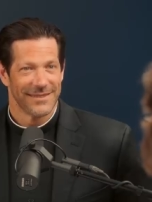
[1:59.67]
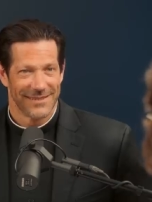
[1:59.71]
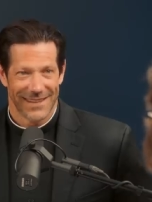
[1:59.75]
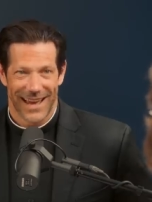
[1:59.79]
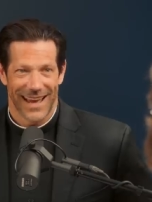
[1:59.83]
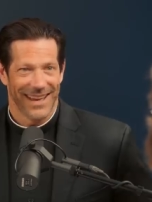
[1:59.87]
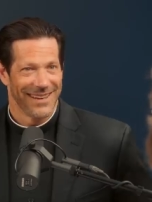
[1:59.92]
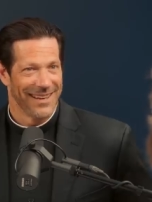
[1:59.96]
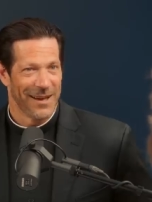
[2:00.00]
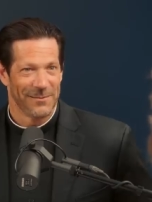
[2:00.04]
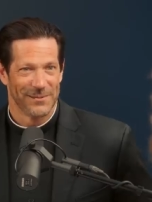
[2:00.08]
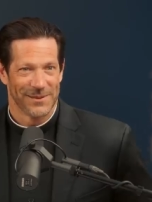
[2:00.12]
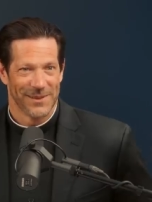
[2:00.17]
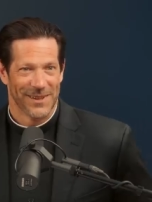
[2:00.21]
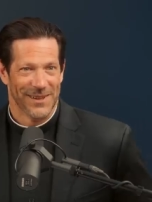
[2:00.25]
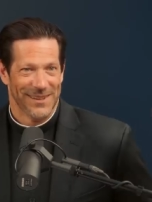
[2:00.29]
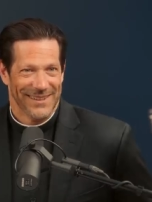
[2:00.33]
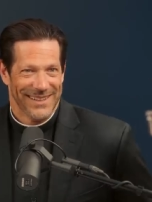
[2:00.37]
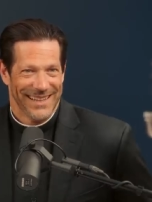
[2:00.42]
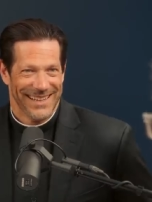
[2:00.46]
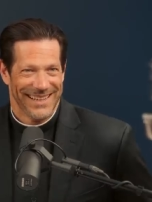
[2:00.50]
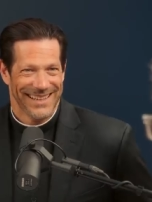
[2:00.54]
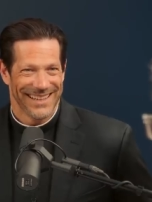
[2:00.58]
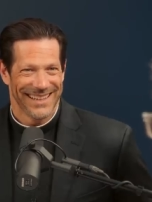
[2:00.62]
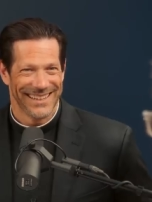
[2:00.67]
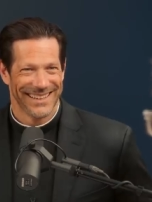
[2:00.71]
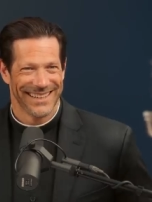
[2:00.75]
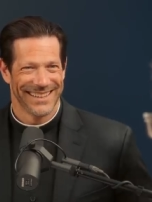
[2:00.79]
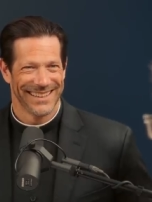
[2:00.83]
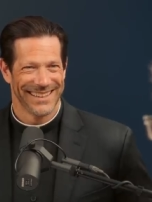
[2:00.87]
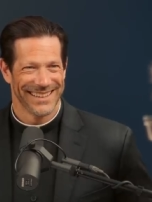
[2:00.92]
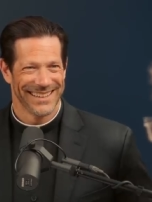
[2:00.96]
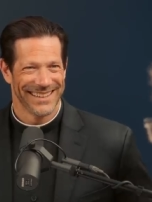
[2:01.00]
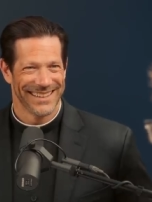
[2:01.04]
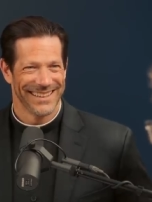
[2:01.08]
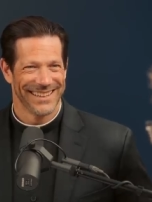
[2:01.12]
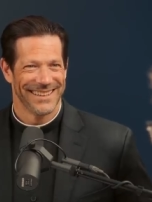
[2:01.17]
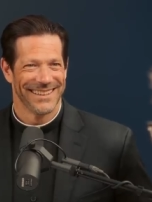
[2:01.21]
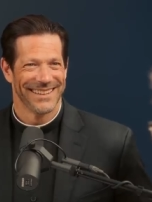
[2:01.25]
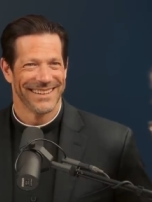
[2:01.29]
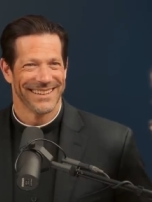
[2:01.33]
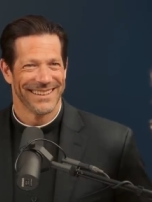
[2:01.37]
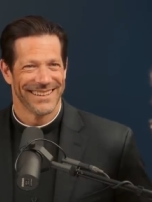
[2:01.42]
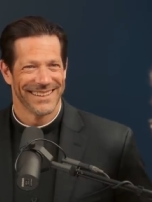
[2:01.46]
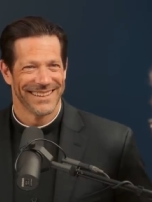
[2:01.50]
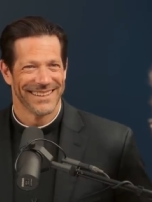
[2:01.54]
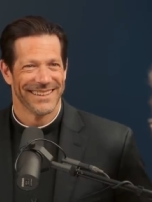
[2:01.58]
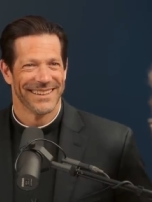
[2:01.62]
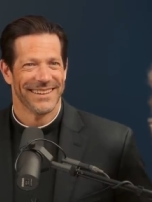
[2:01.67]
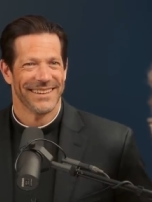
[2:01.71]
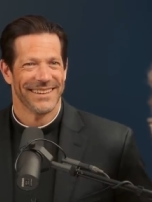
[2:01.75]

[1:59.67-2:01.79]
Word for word: Yeah, absolutely. Not much else besides that.